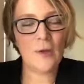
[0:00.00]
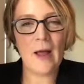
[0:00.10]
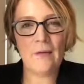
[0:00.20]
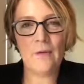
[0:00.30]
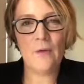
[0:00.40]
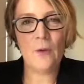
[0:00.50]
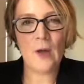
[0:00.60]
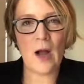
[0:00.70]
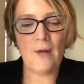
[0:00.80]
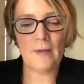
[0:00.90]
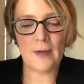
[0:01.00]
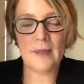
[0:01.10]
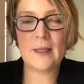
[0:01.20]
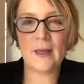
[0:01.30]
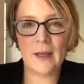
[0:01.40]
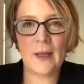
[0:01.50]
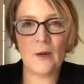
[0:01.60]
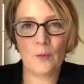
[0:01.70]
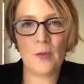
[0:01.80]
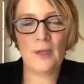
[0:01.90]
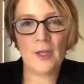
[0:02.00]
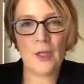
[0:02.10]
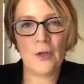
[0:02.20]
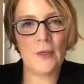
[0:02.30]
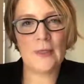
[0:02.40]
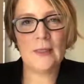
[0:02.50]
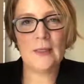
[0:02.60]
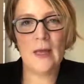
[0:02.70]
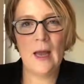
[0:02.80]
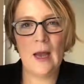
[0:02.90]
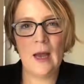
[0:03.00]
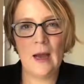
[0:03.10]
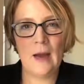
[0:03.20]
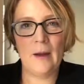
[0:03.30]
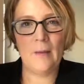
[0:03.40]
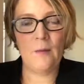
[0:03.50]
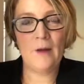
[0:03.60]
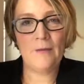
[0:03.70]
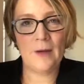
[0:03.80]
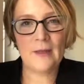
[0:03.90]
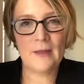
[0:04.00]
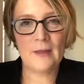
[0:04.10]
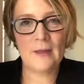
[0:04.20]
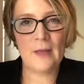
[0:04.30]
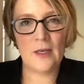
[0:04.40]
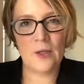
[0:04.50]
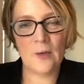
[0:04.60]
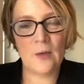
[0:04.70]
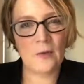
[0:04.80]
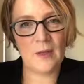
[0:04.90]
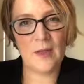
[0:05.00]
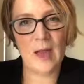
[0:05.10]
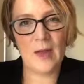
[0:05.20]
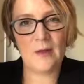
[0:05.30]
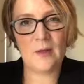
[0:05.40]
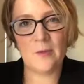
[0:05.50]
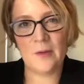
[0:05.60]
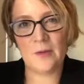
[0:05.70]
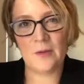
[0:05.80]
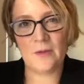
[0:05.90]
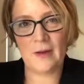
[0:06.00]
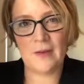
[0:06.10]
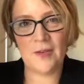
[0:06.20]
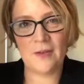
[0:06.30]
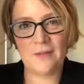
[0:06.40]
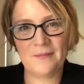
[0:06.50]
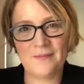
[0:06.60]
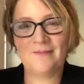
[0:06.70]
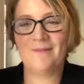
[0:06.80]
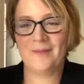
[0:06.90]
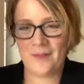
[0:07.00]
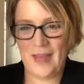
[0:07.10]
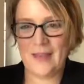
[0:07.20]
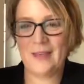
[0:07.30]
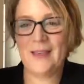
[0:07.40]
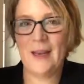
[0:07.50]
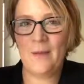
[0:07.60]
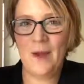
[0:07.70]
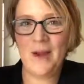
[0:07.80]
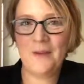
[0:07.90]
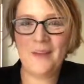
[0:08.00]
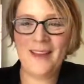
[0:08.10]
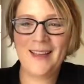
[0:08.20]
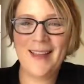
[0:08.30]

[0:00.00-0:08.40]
you'll have full confidence and a really good reference that you can rely on to build your foundation. That's the data biography.